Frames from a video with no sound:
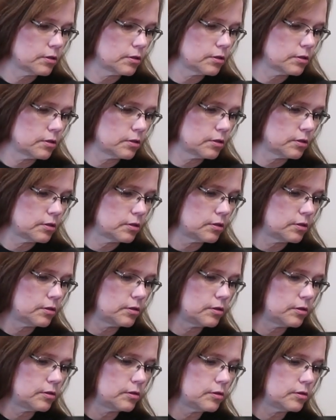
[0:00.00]

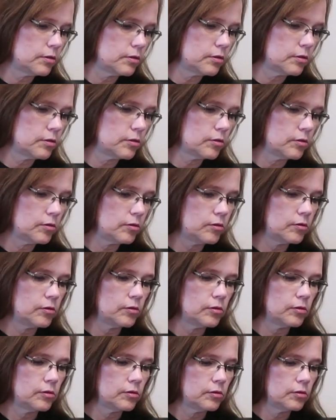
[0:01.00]

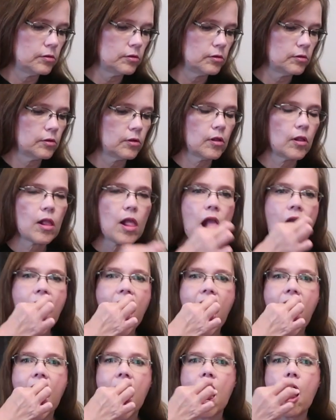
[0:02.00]

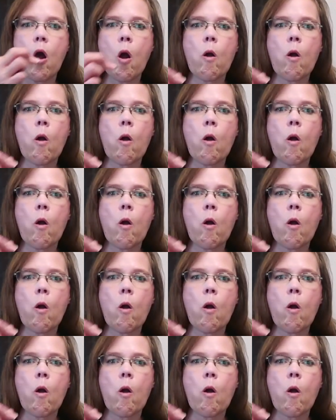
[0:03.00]
(silent)